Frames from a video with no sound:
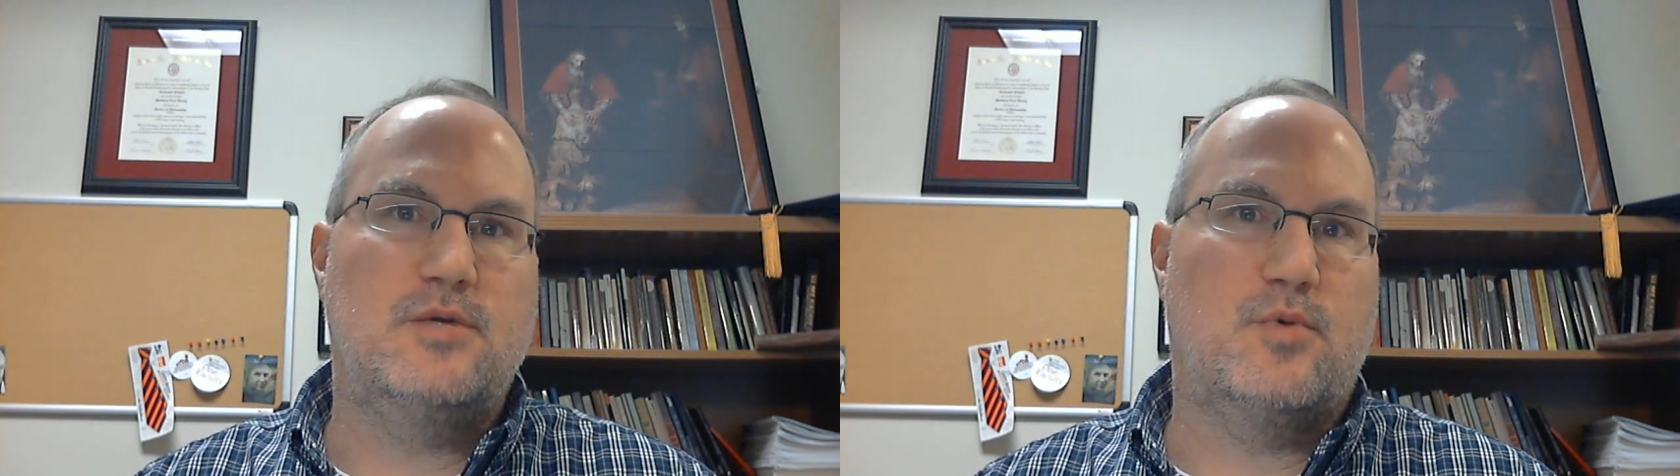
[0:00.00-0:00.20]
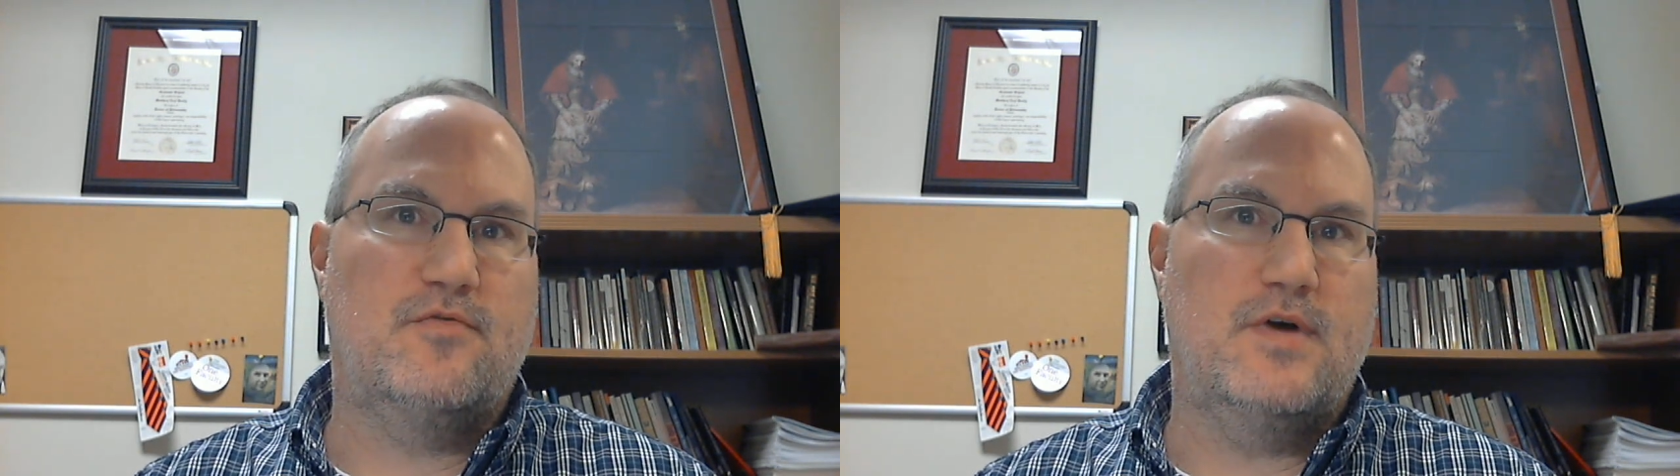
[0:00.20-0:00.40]

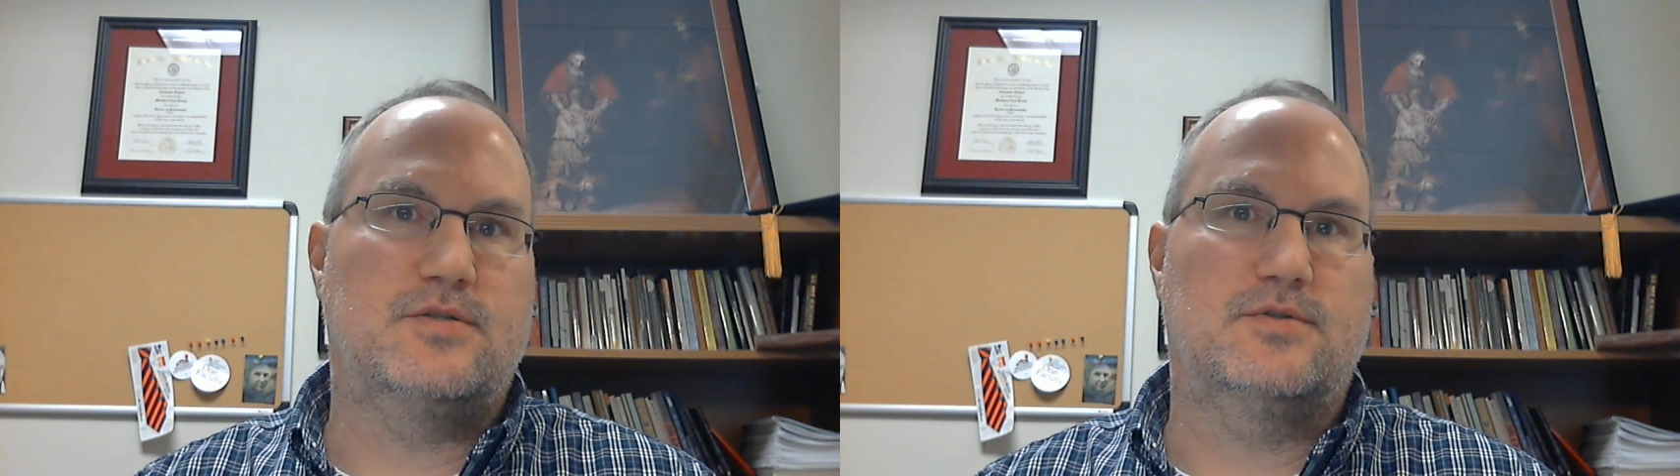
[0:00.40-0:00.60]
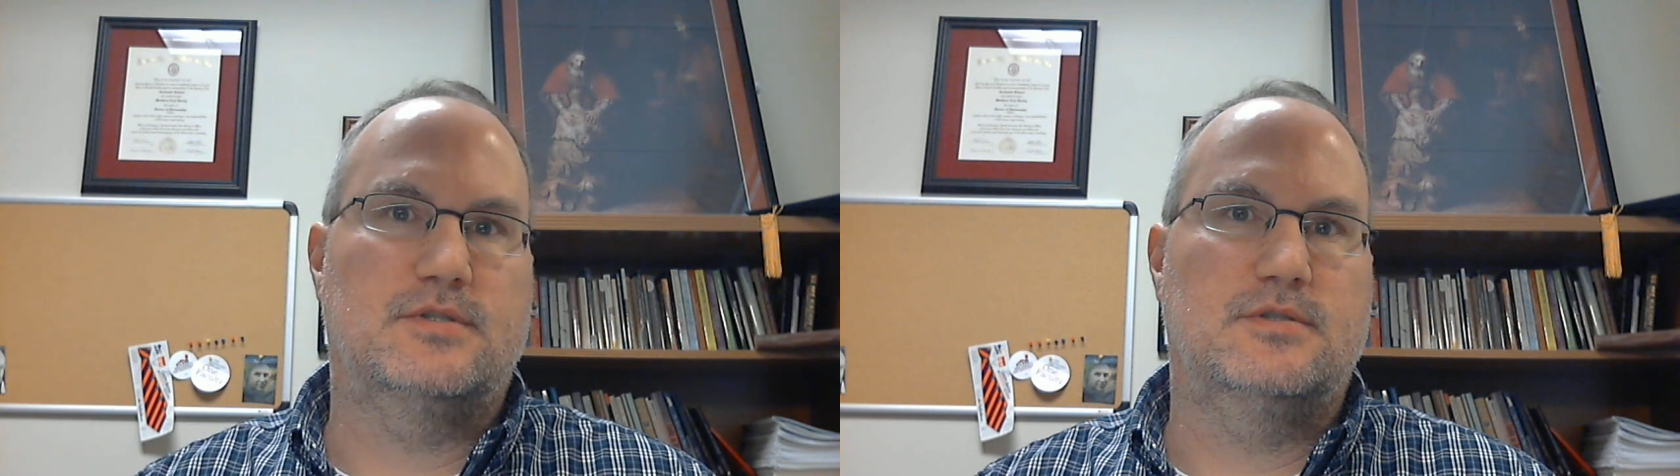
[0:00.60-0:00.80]

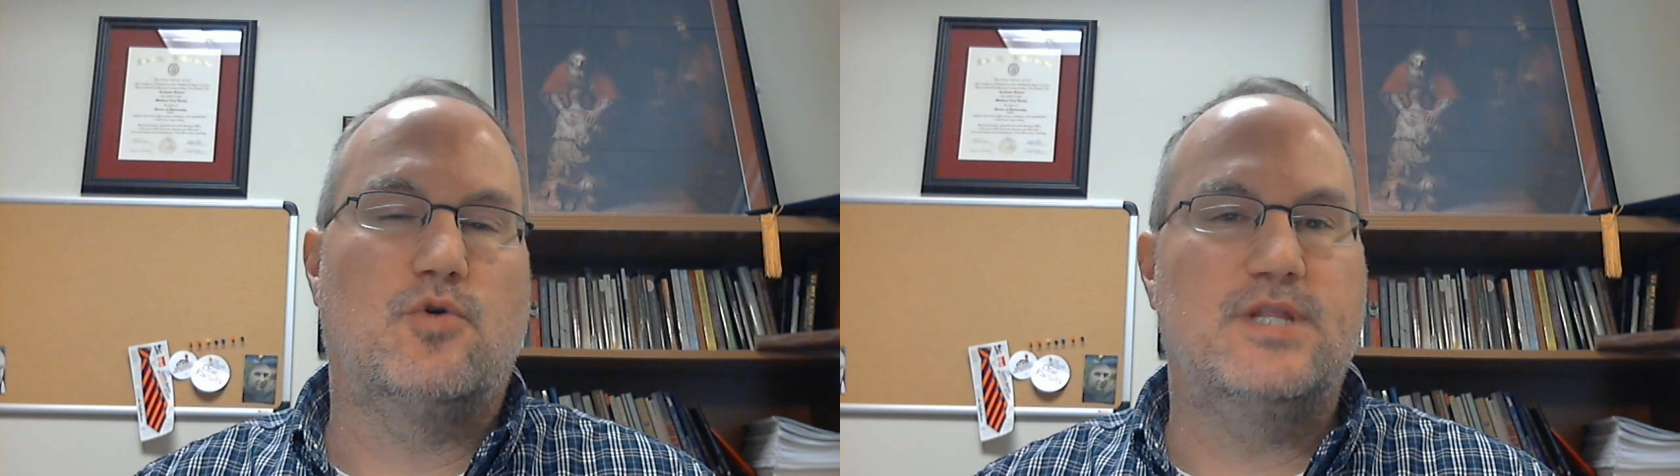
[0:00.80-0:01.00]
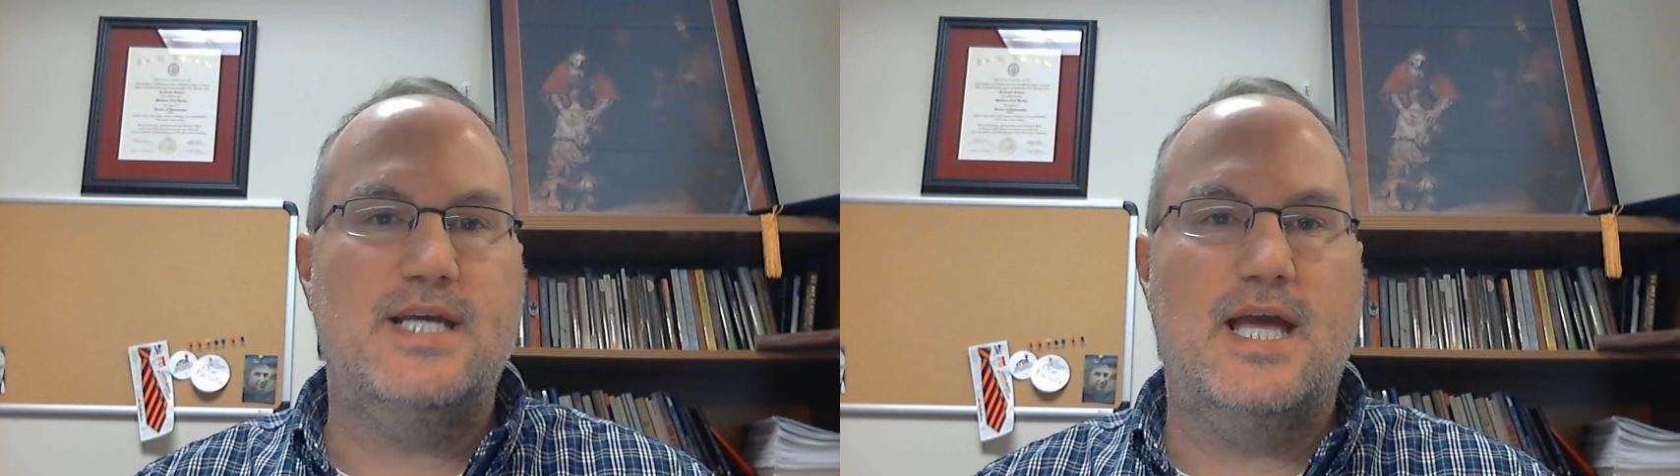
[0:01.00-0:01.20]
Professors,
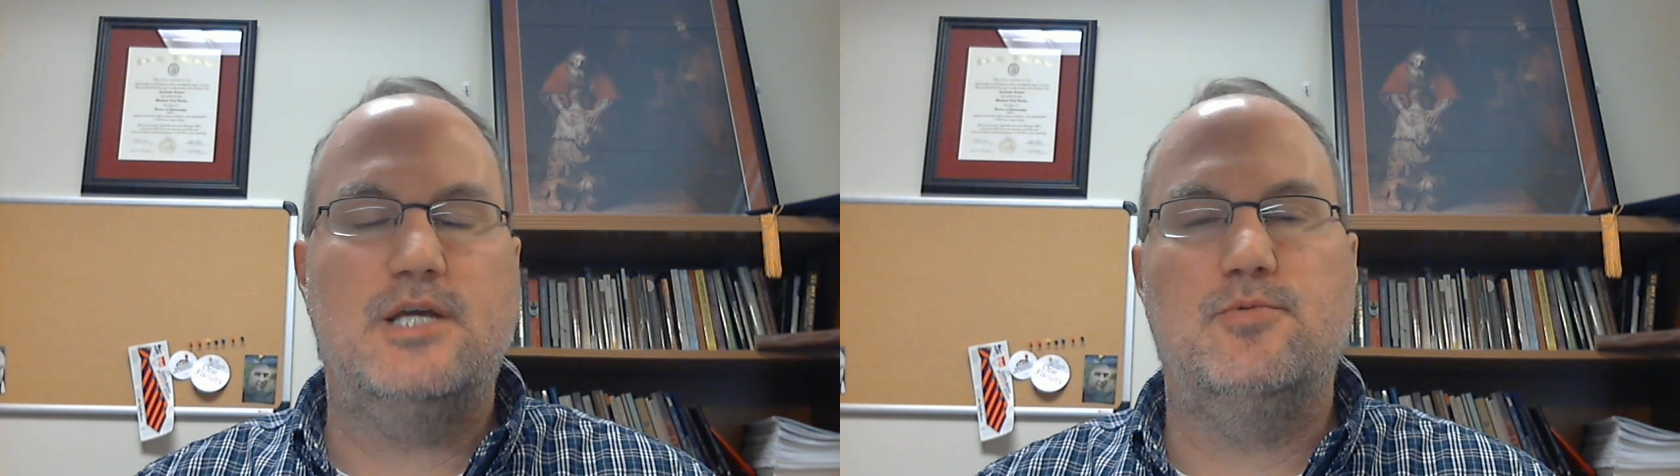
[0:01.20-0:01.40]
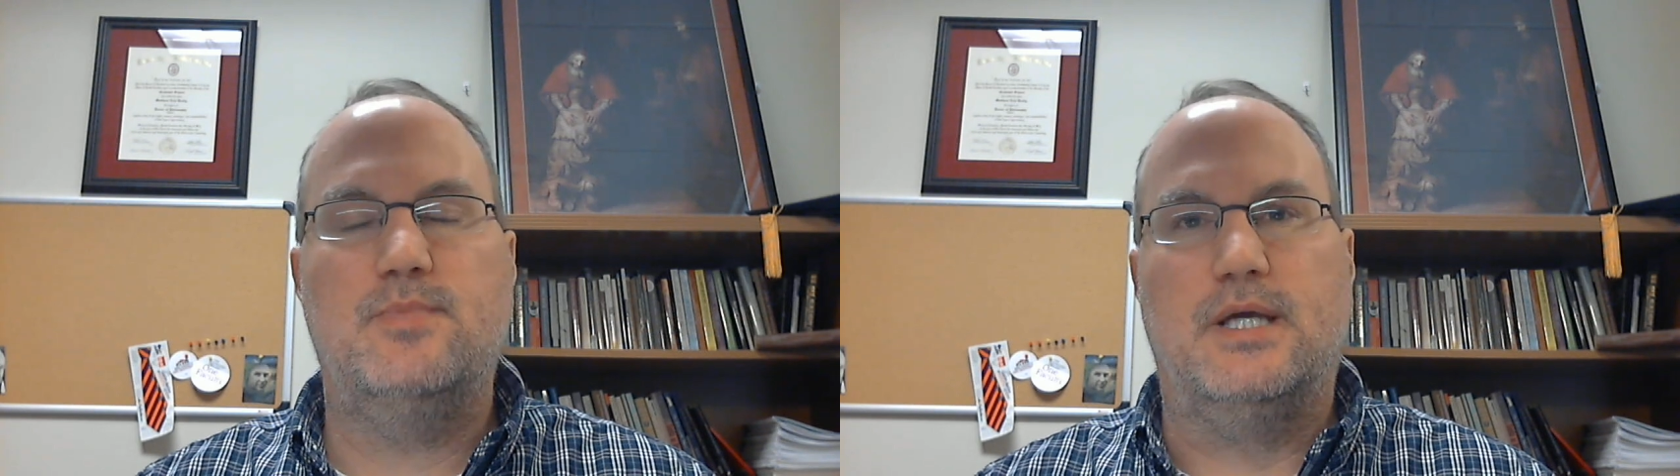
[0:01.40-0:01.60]
or the
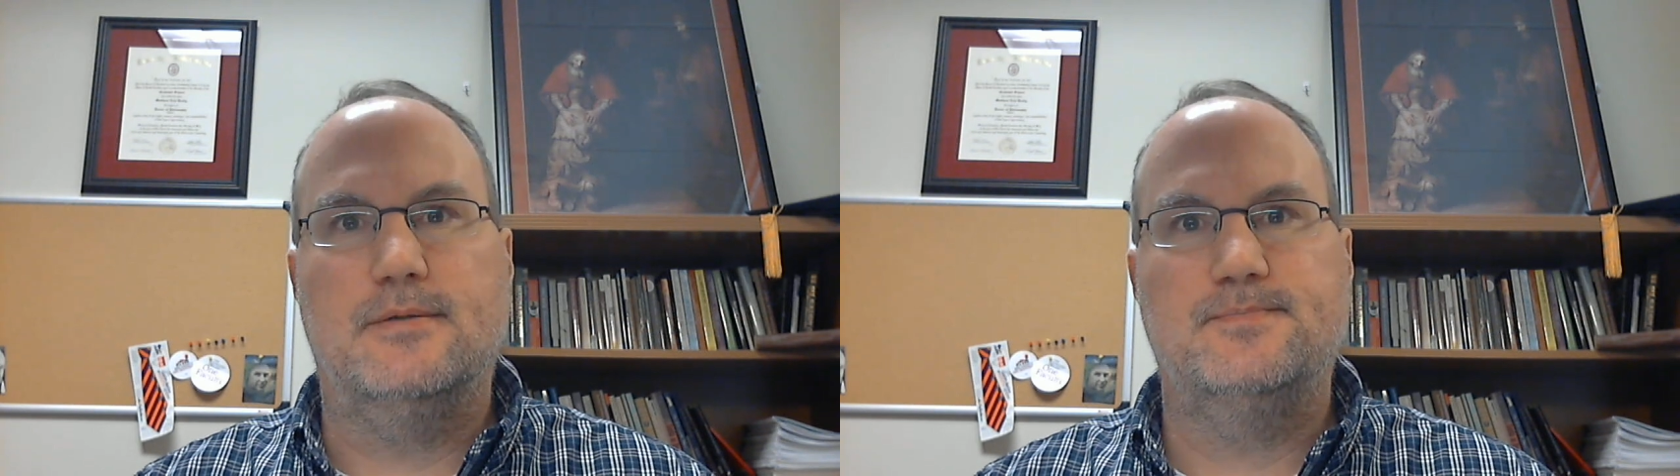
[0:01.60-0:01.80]
AUP.